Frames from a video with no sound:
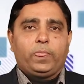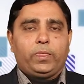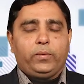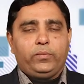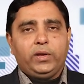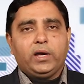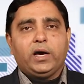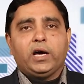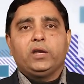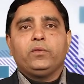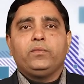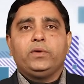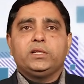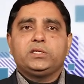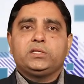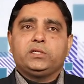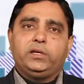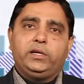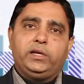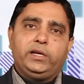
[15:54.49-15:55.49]
we
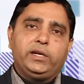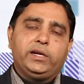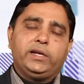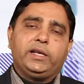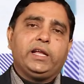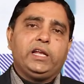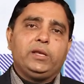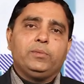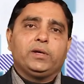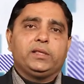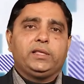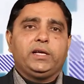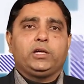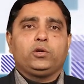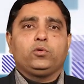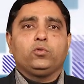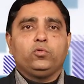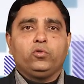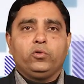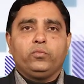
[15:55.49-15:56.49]
always in a dilemma
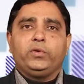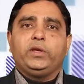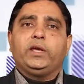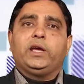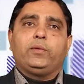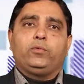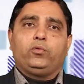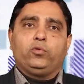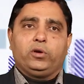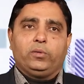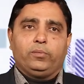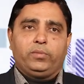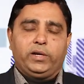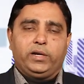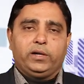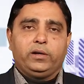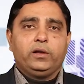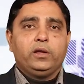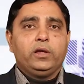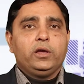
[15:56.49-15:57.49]
that to whom we have to
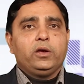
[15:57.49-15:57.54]
complain.